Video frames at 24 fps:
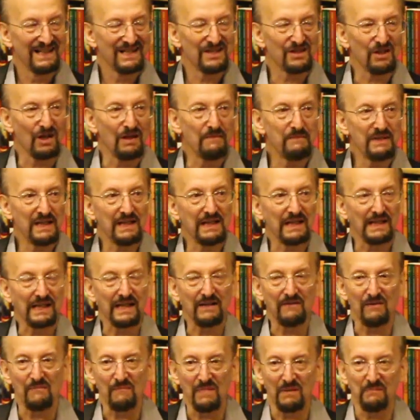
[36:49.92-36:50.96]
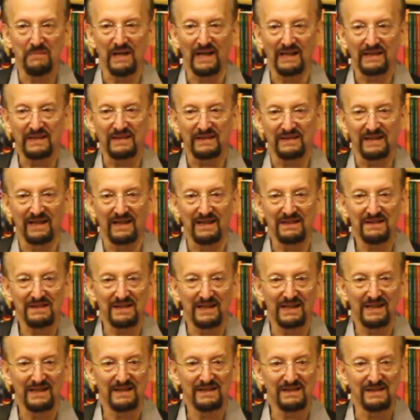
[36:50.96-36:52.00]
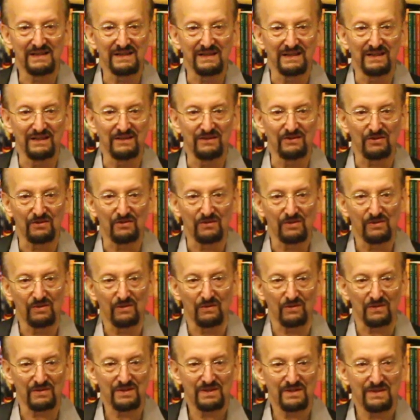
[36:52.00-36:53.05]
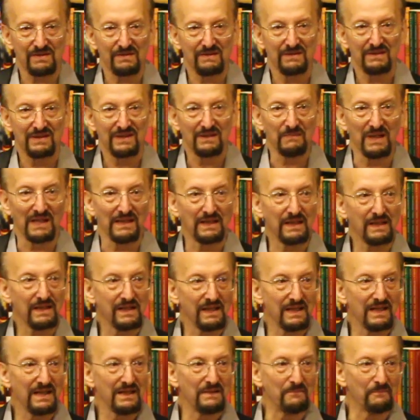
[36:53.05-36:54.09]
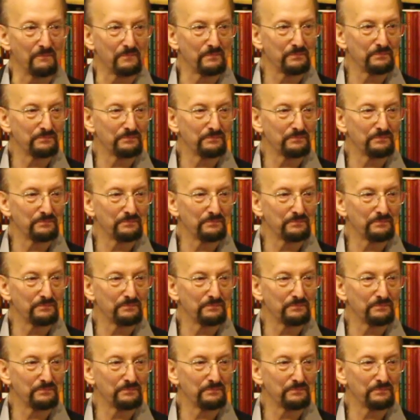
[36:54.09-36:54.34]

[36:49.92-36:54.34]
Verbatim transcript: So I immediately gave him my bank account, and in due course, the money came.